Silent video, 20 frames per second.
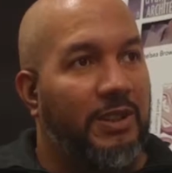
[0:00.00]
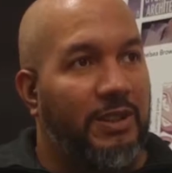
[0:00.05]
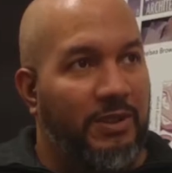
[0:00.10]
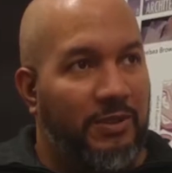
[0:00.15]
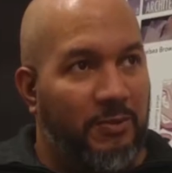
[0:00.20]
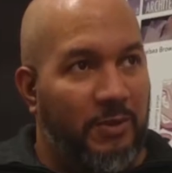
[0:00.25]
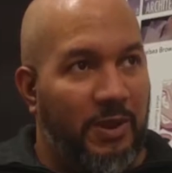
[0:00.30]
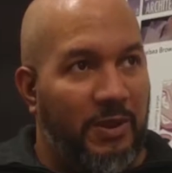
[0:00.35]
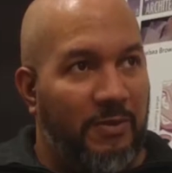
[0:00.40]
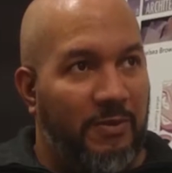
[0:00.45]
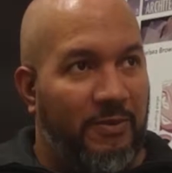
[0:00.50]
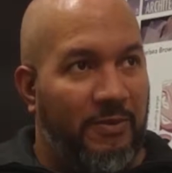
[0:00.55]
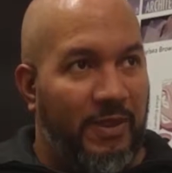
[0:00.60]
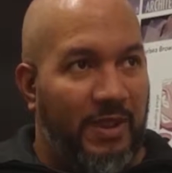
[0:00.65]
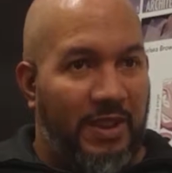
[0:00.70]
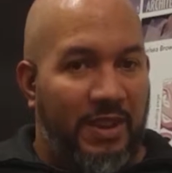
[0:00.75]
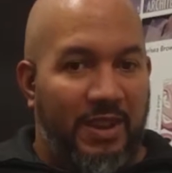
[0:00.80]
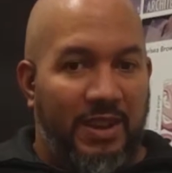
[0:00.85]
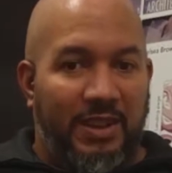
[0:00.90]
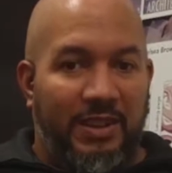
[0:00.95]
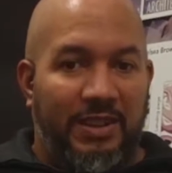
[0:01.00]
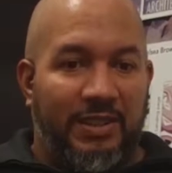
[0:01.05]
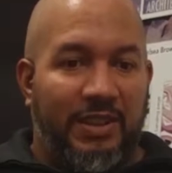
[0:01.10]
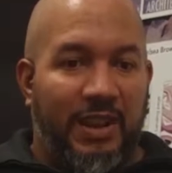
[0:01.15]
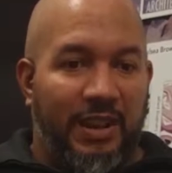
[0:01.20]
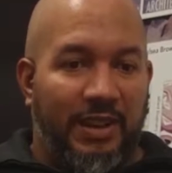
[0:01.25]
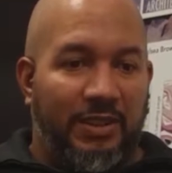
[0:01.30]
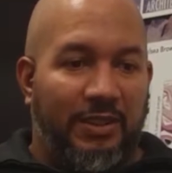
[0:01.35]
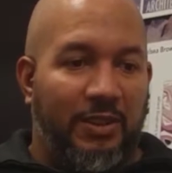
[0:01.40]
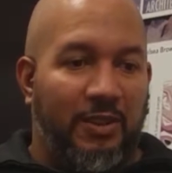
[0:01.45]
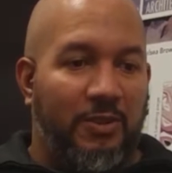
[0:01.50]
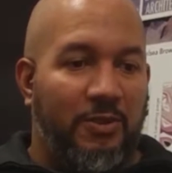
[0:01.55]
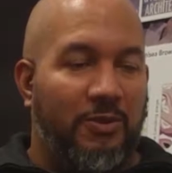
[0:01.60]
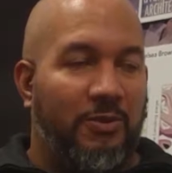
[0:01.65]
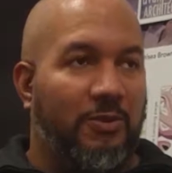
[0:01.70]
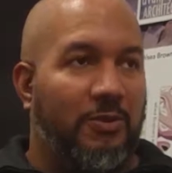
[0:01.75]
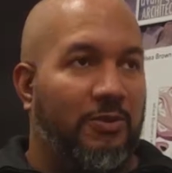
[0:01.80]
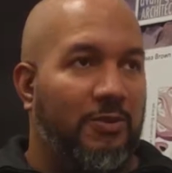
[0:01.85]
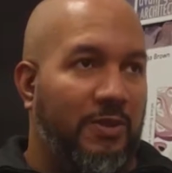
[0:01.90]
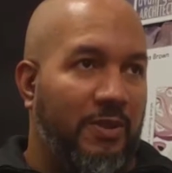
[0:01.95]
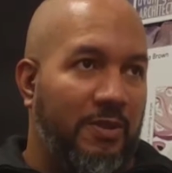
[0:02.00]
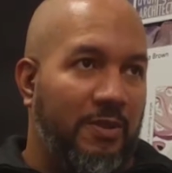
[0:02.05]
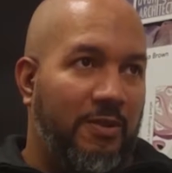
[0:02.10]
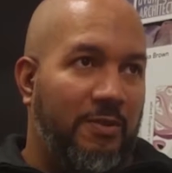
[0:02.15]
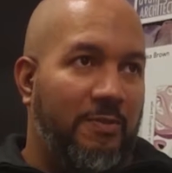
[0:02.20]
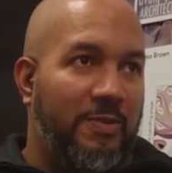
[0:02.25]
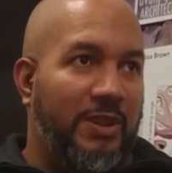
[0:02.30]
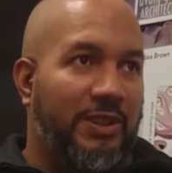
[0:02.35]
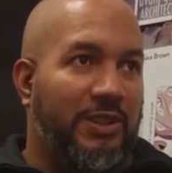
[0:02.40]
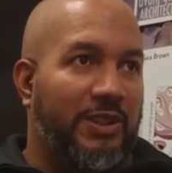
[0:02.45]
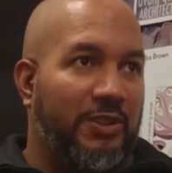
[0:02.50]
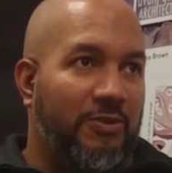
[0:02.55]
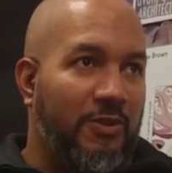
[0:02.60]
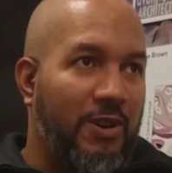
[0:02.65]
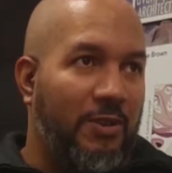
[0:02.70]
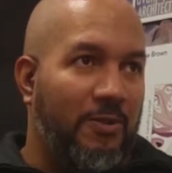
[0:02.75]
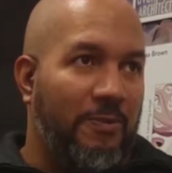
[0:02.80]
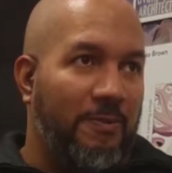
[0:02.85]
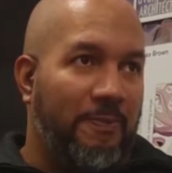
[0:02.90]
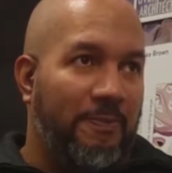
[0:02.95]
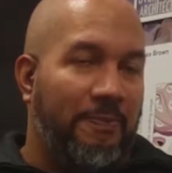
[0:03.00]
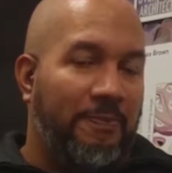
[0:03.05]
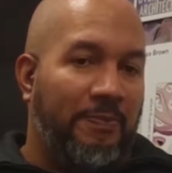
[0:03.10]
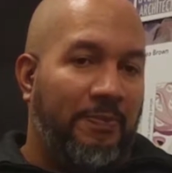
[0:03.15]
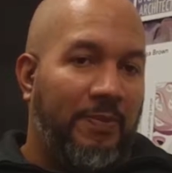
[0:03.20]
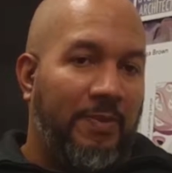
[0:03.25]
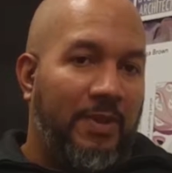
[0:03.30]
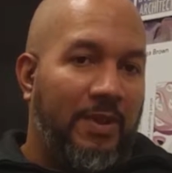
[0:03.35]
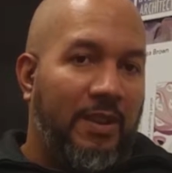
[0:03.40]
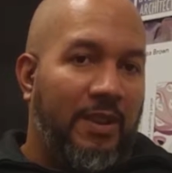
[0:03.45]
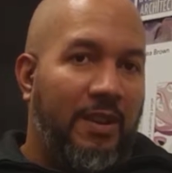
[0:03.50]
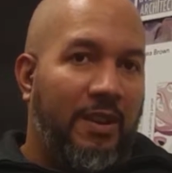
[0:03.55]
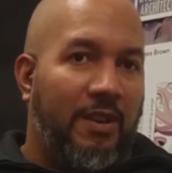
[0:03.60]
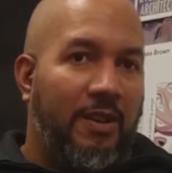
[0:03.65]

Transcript: since we've decided to go the business route. Mm-hmm.